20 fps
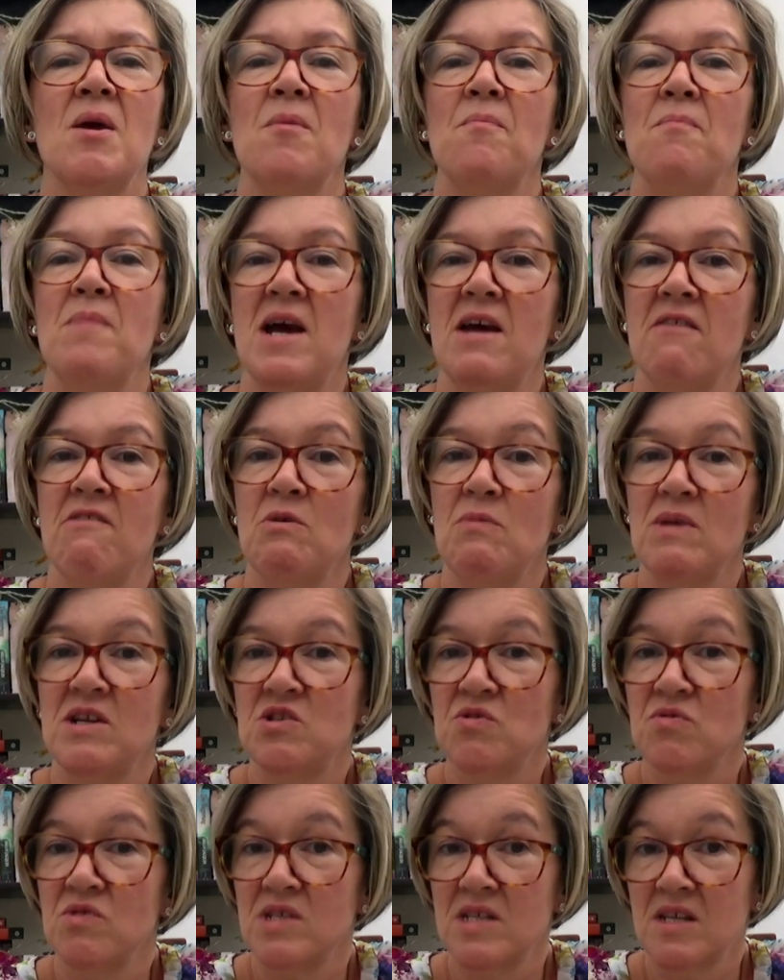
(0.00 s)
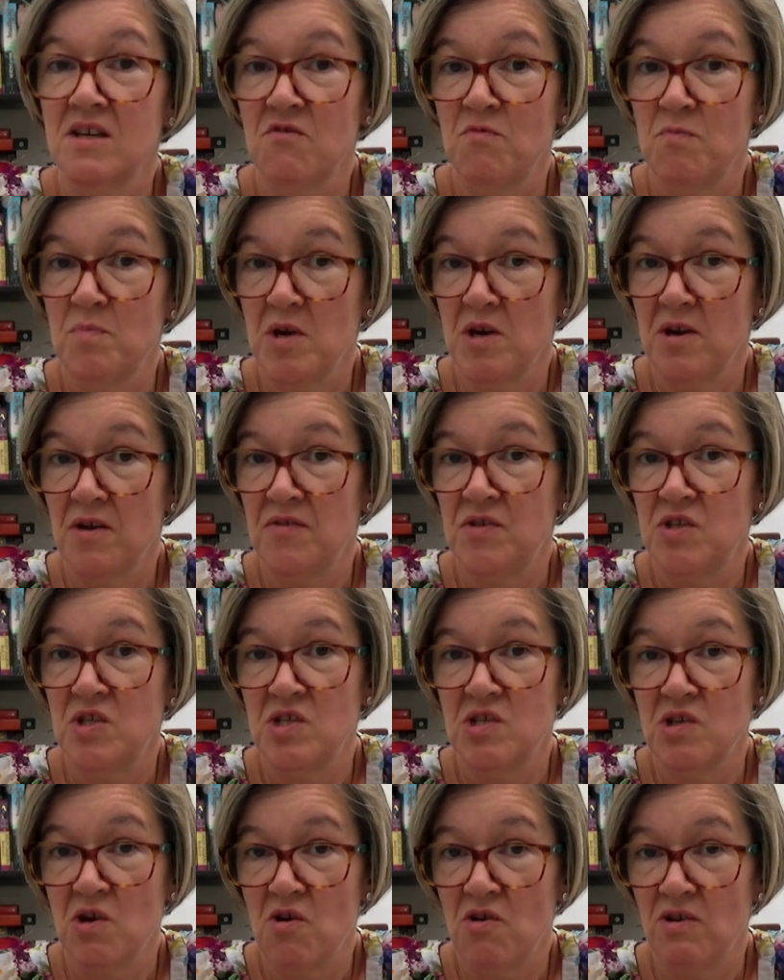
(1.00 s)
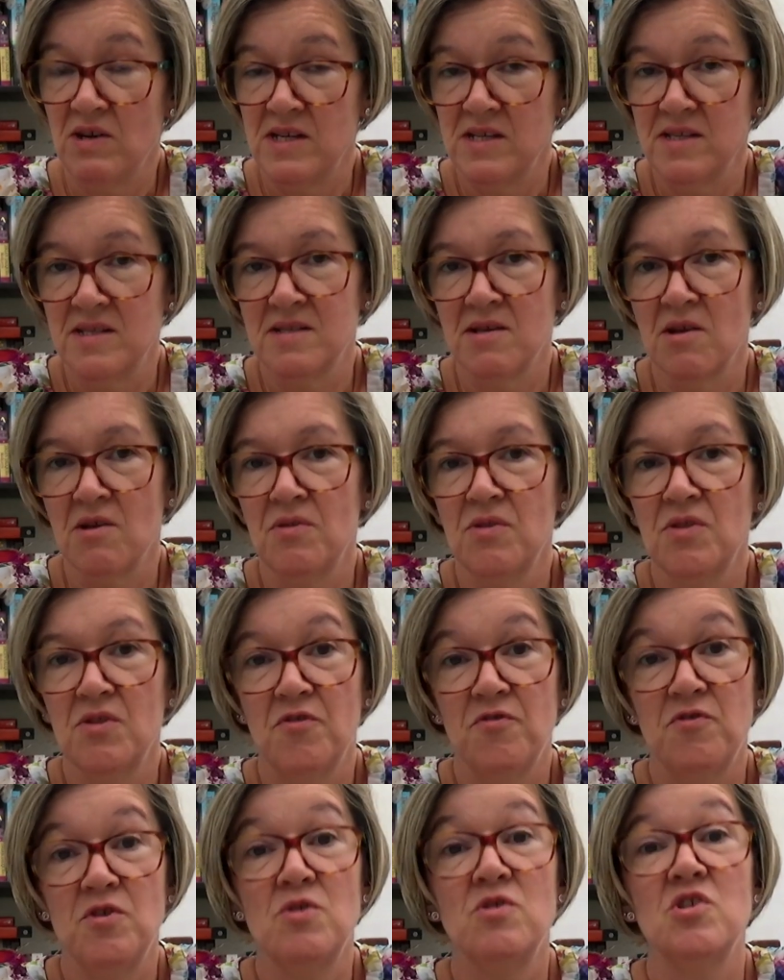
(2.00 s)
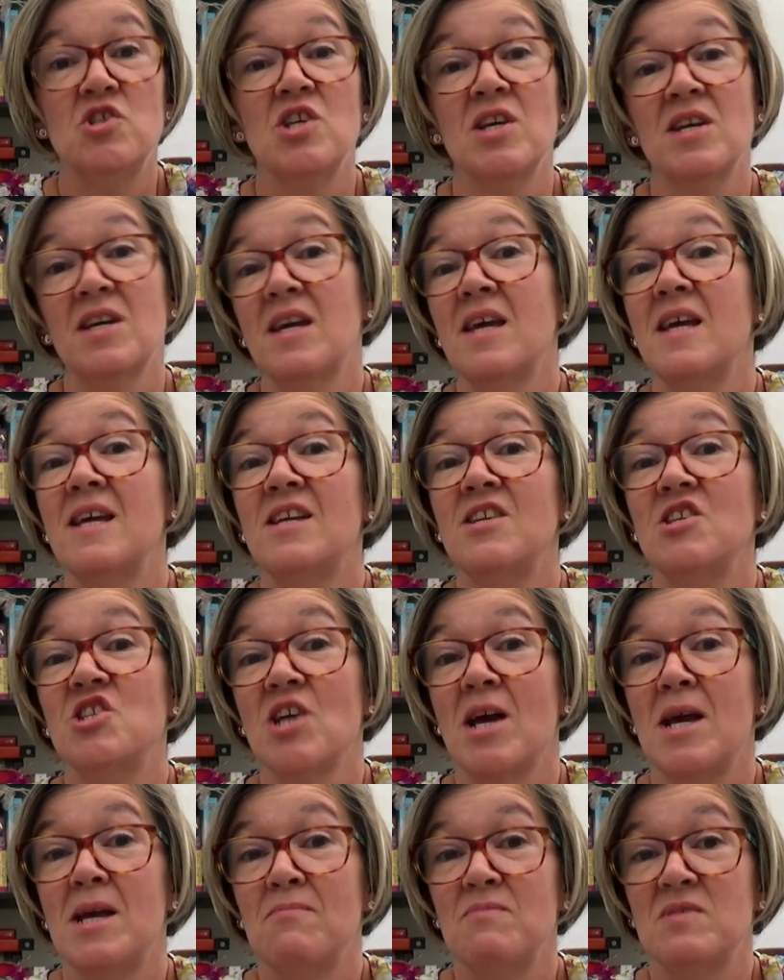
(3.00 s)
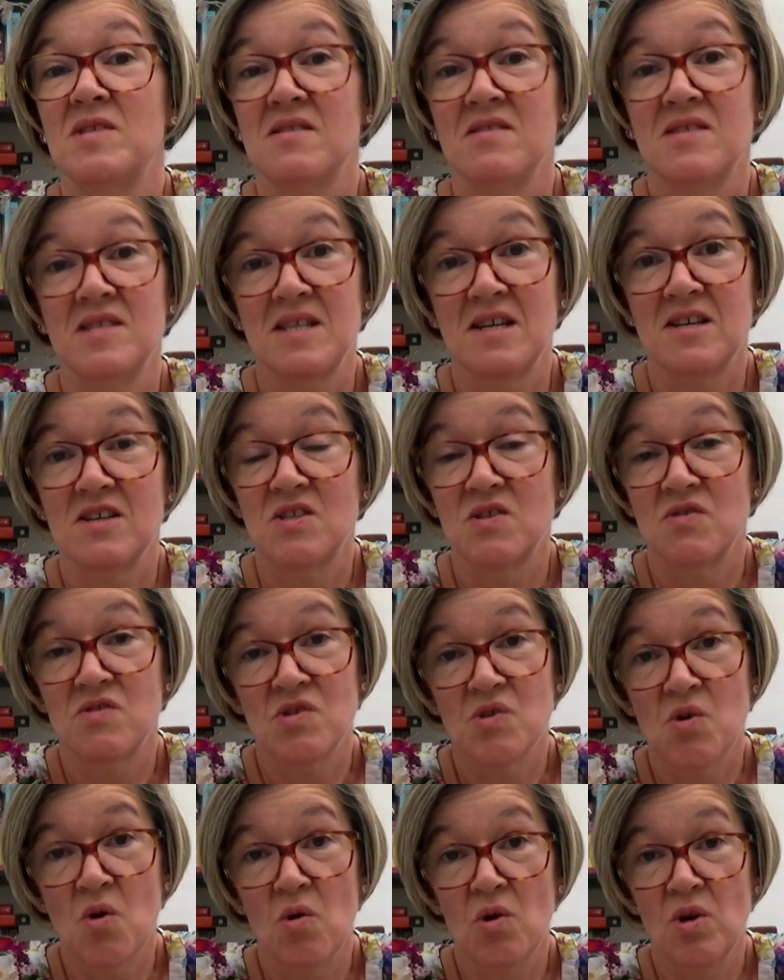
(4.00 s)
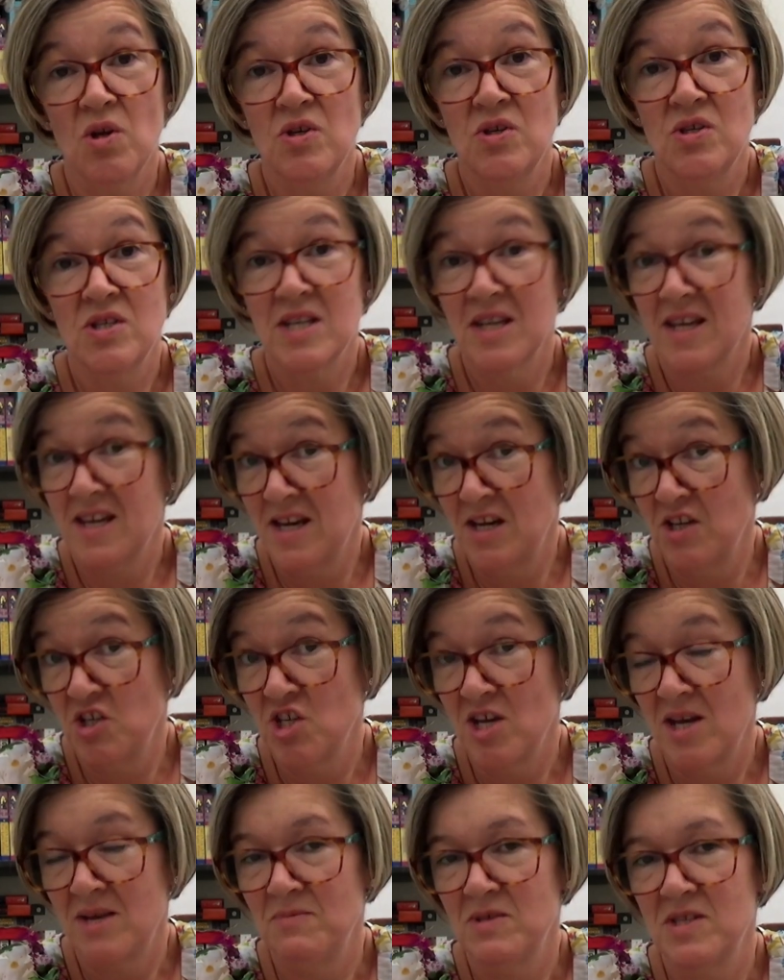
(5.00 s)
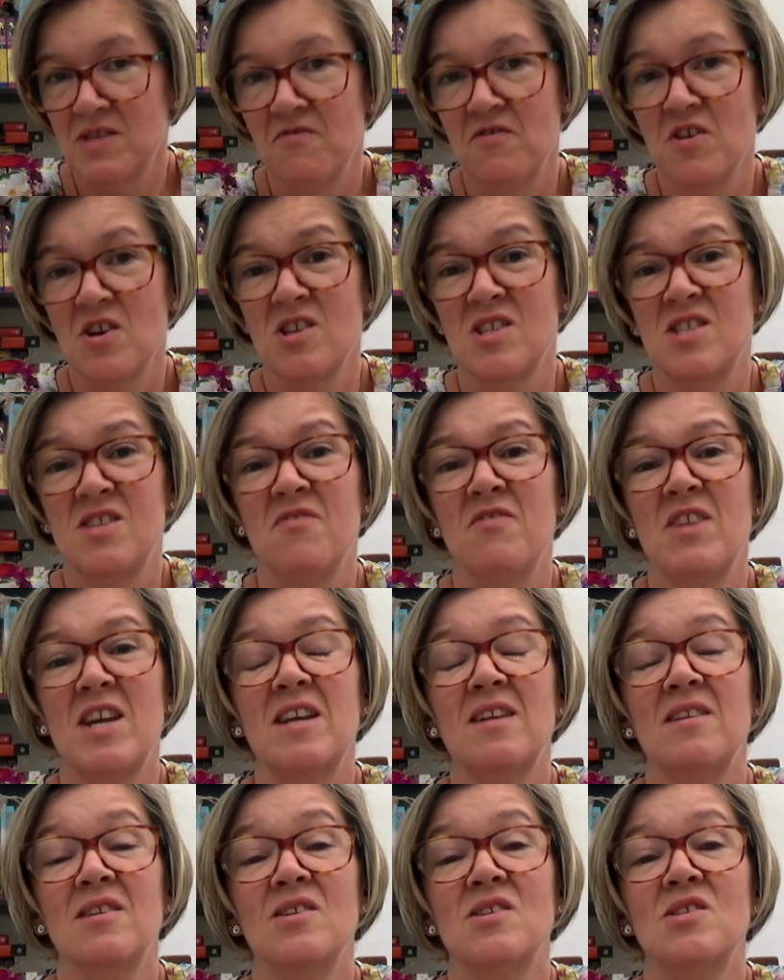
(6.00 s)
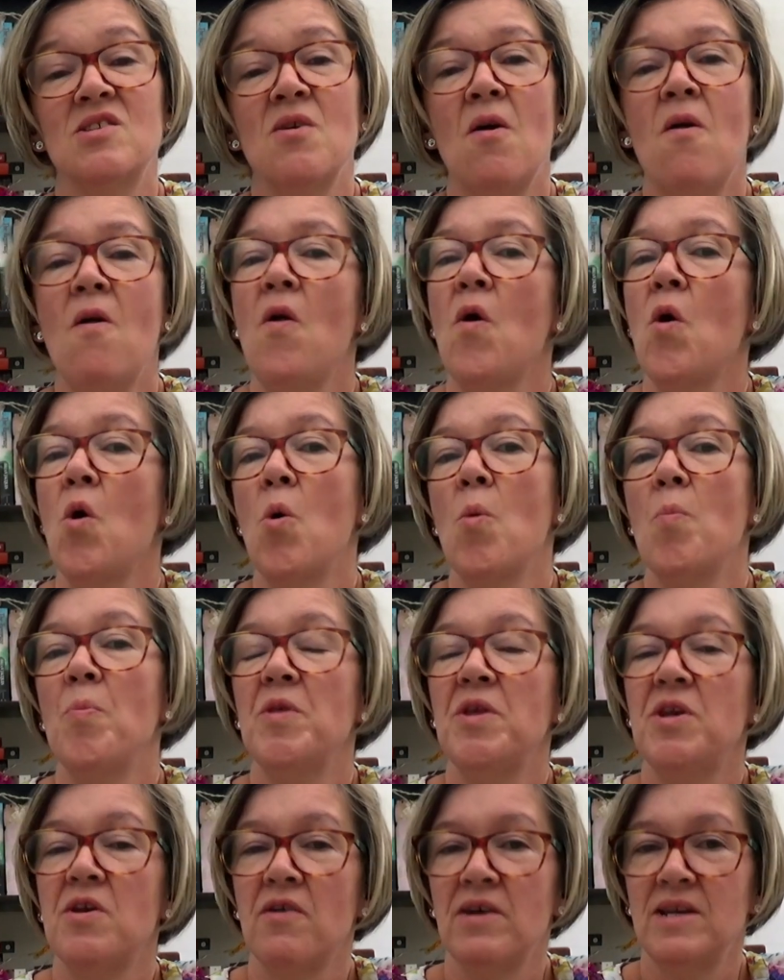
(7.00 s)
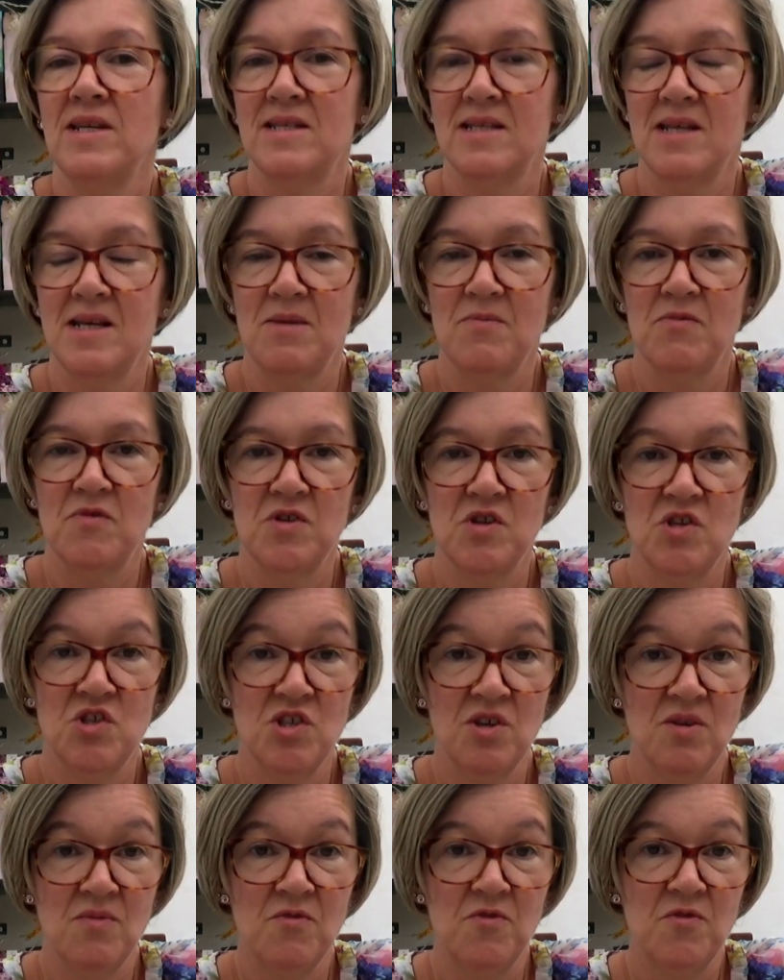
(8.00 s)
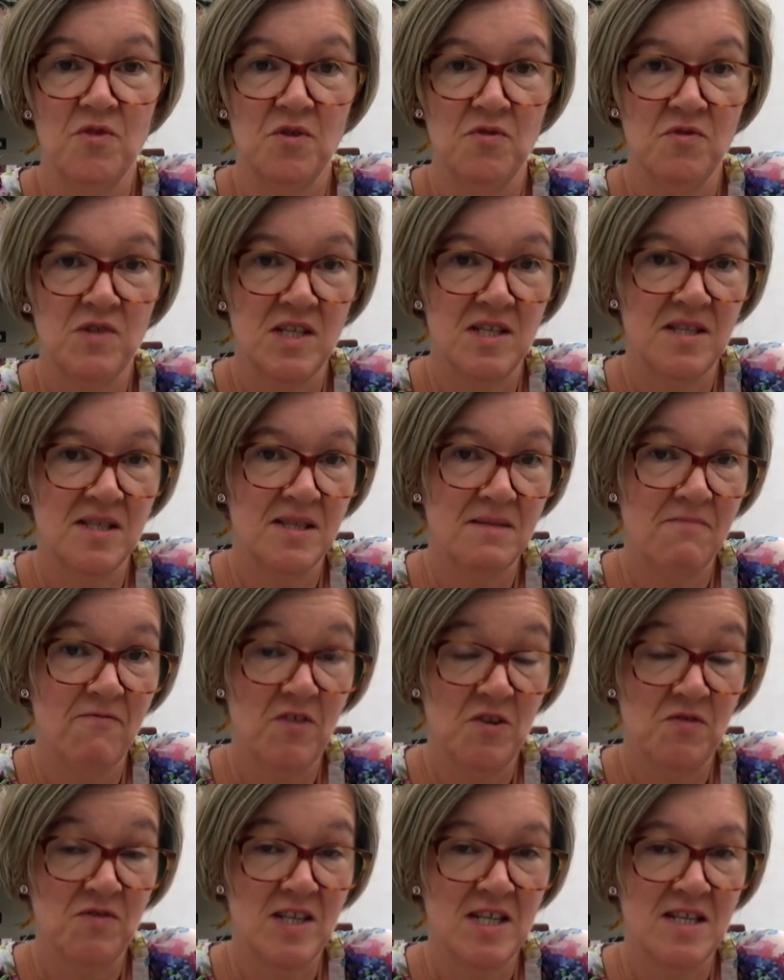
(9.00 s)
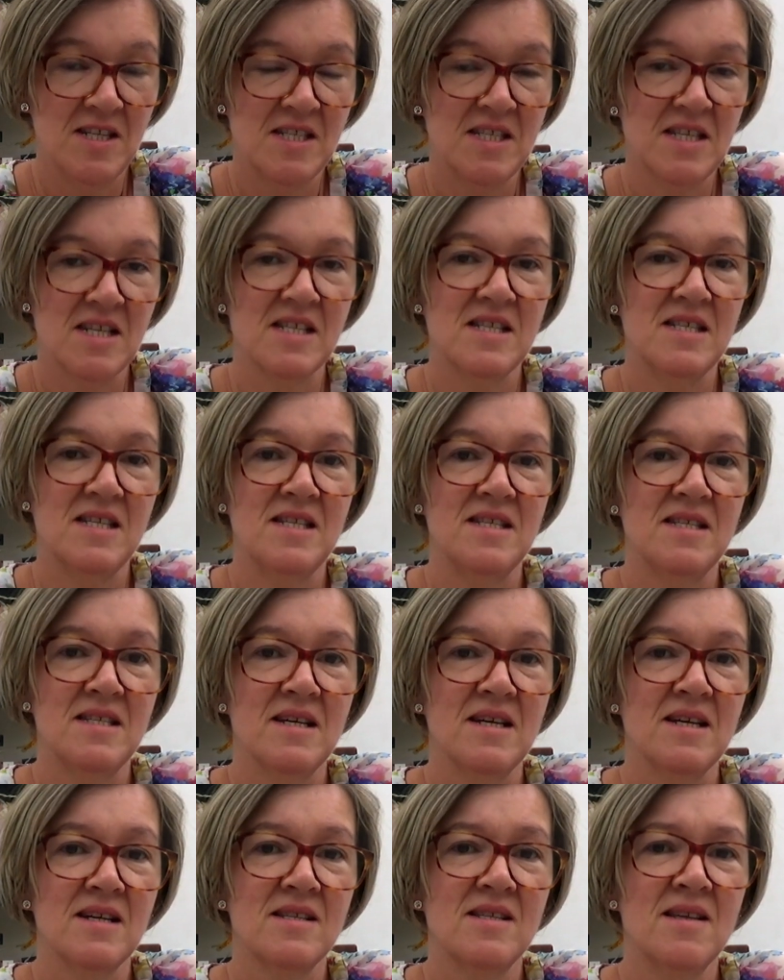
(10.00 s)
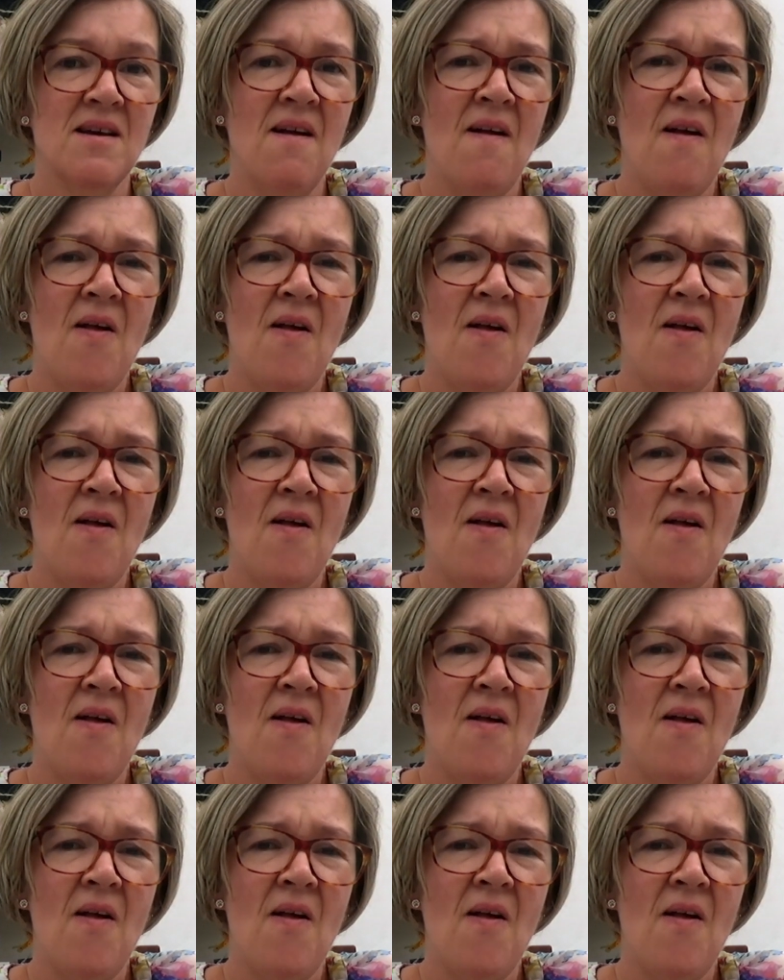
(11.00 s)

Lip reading: Mary went on to give birth to Darnley's son, the future King James VI of Scotland, King James I of England, on the 19th of June 1566.